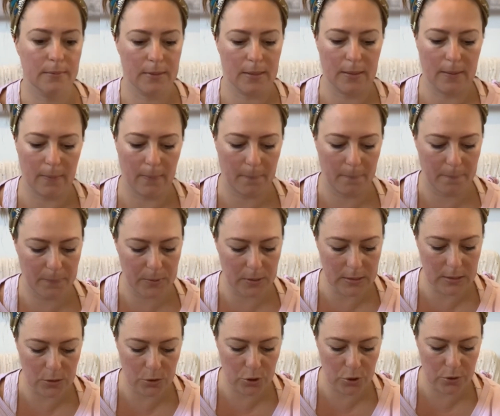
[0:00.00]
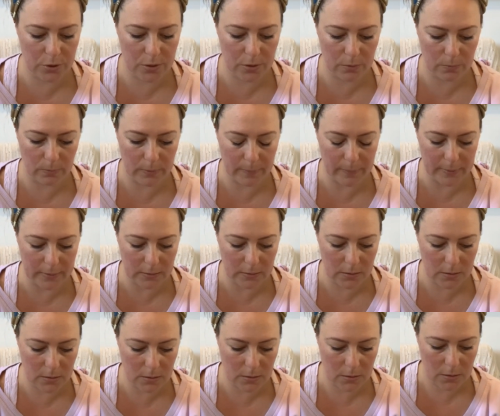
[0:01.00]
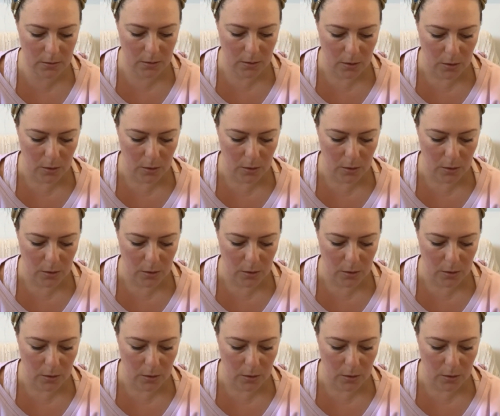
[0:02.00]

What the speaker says: But I did choose the ribbons.